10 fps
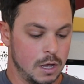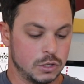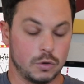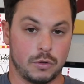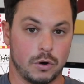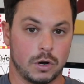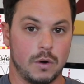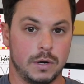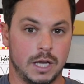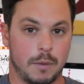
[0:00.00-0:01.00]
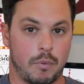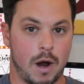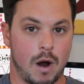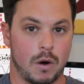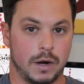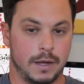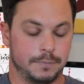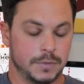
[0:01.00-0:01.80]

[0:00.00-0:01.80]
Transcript: So they're going to get priority.